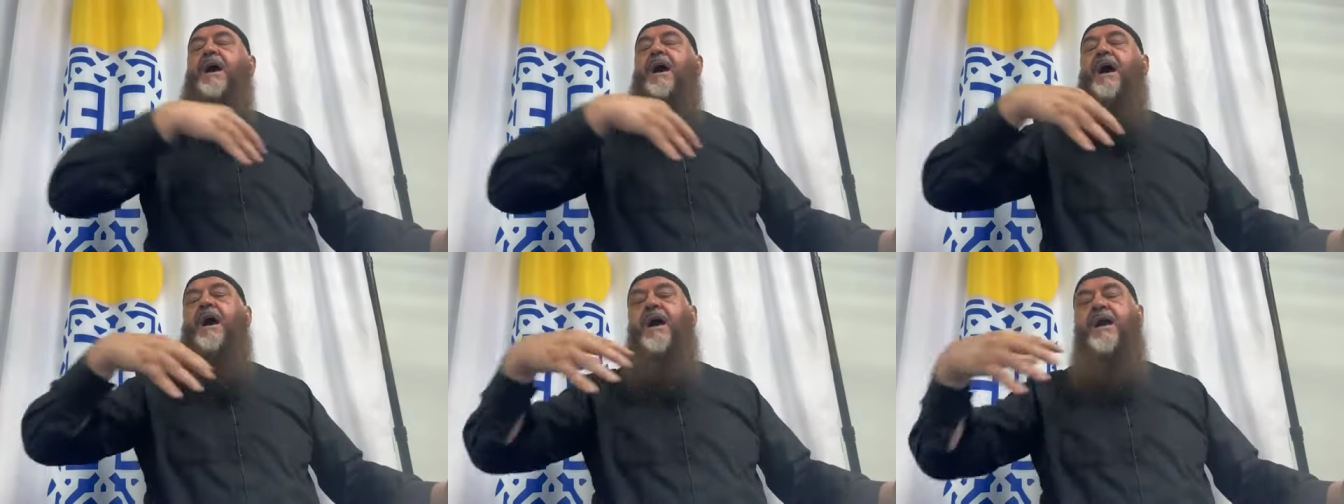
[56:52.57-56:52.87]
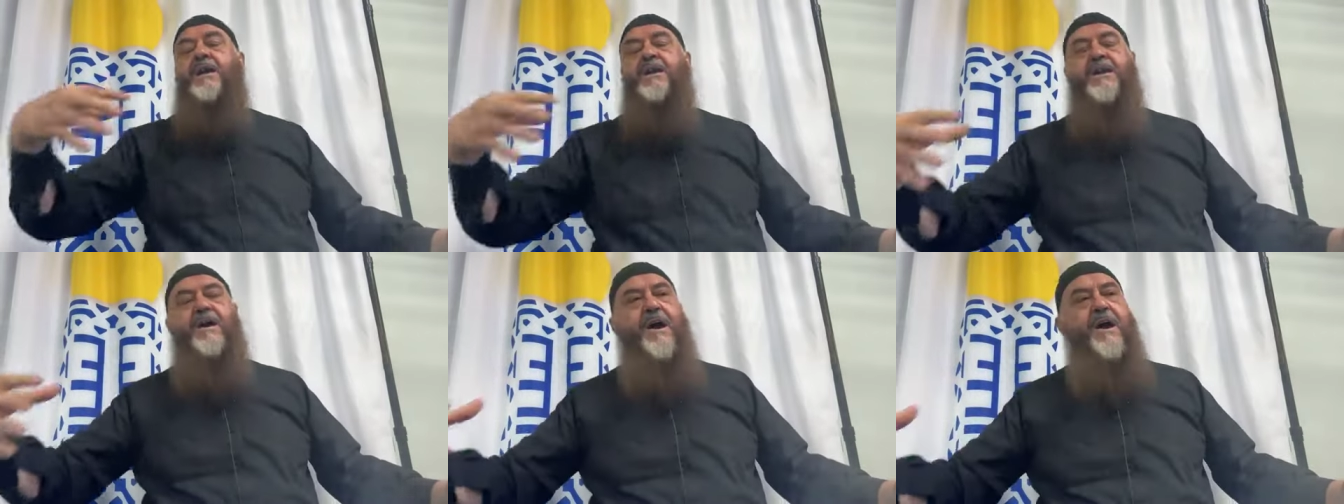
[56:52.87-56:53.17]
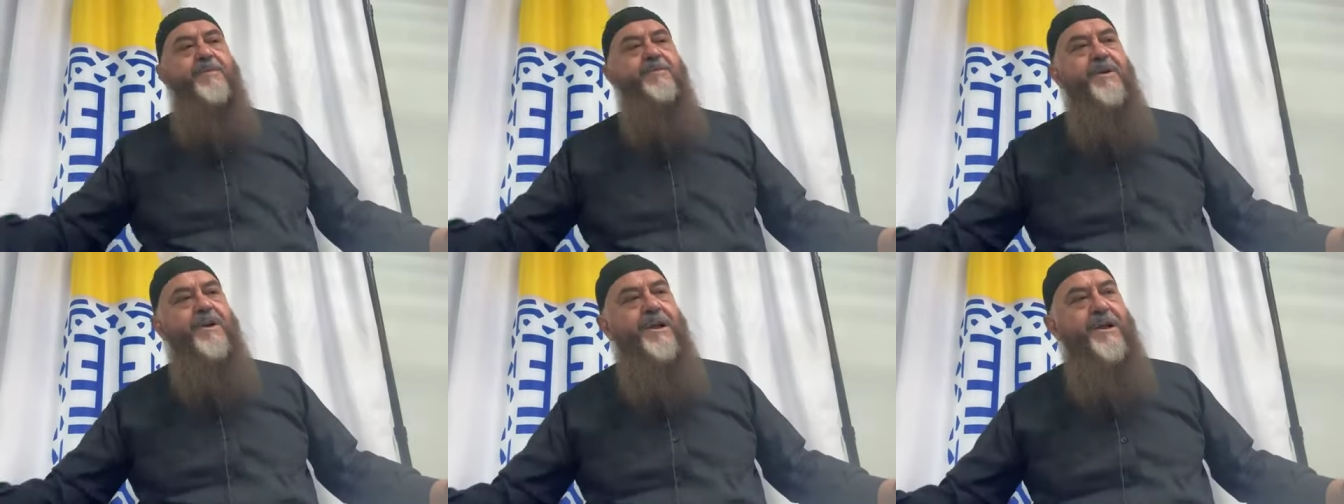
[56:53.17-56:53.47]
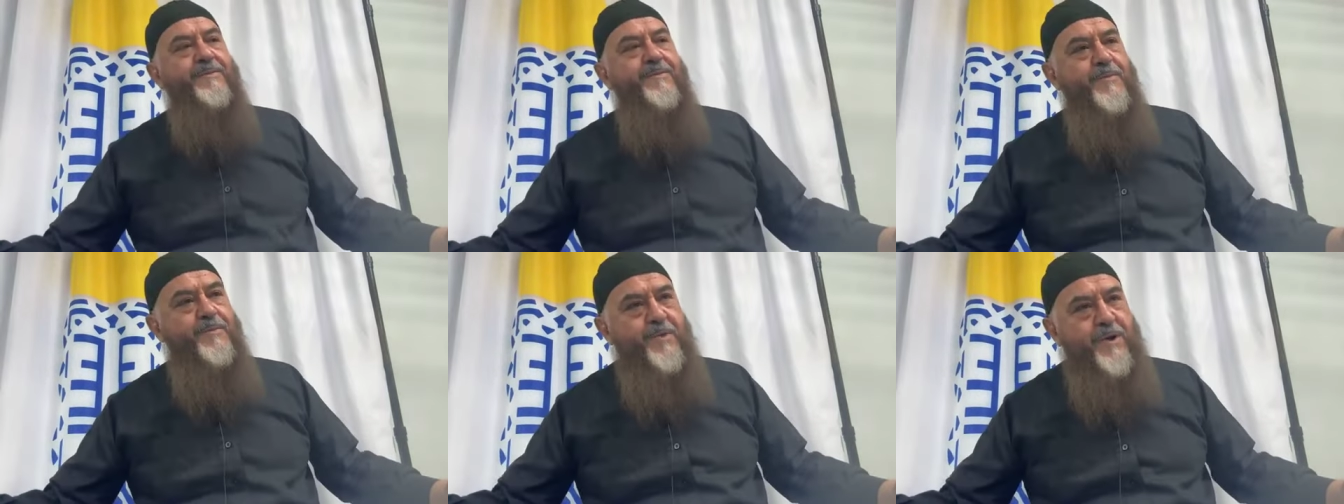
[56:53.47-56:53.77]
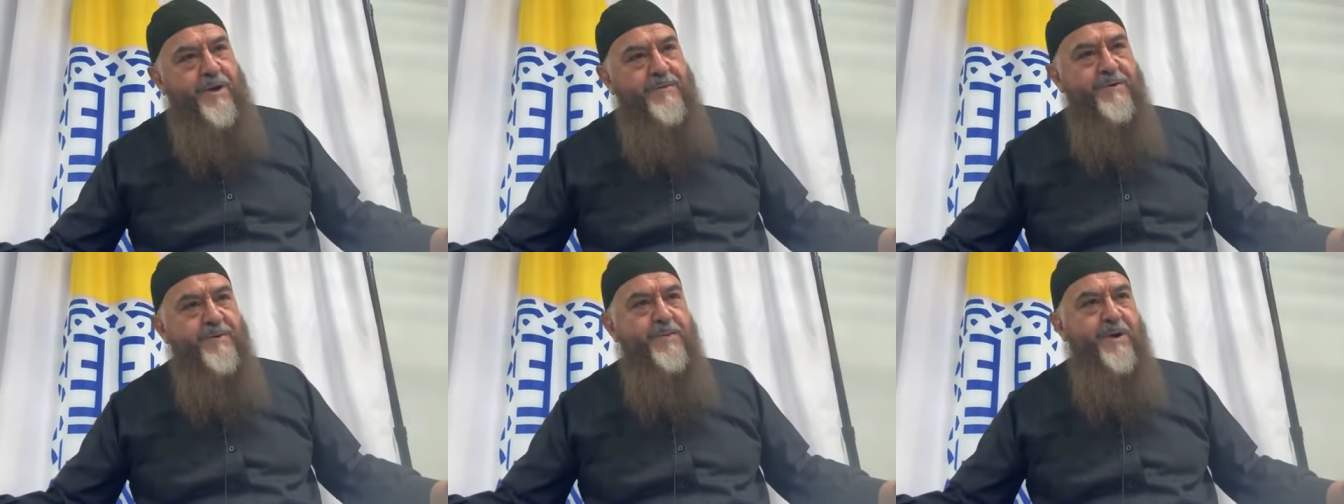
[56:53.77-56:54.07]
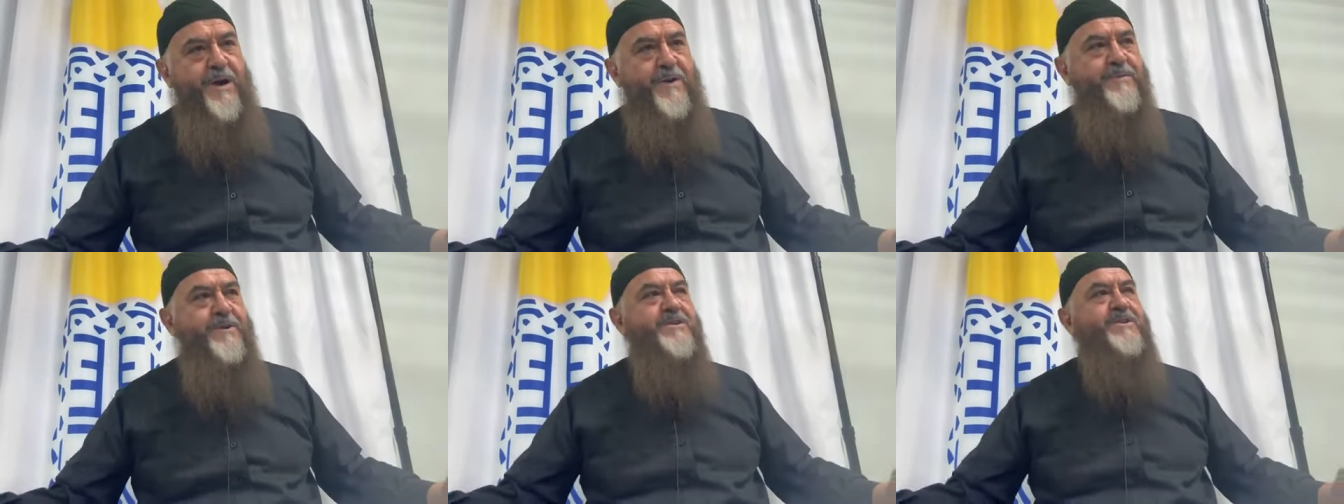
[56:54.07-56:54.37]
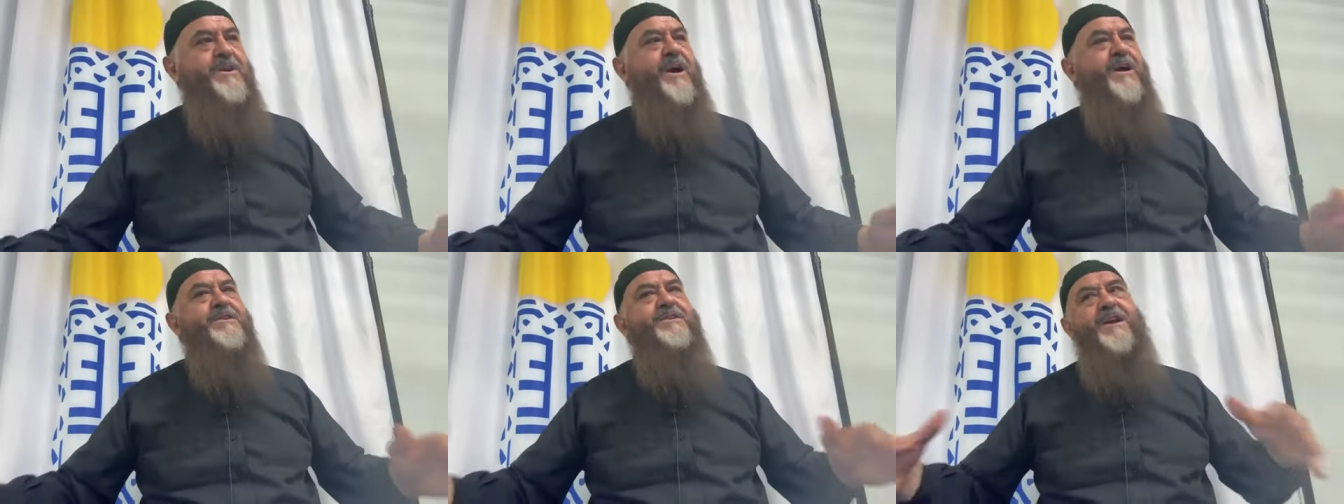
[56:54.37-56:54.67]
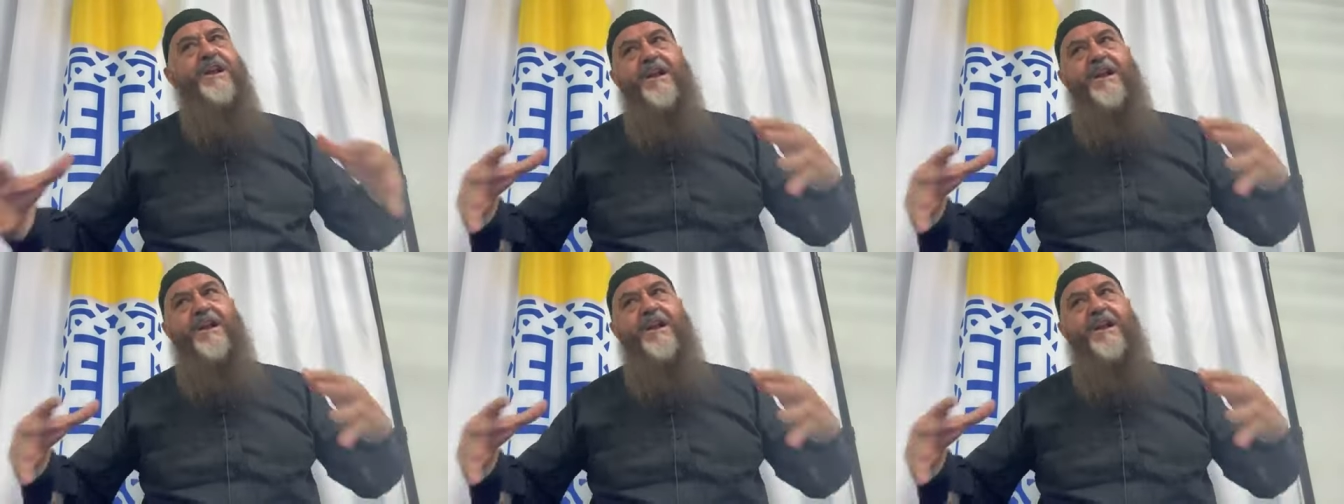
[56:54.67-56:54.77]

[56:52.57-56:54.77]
and I believe in Prophet Muhammad sallallahu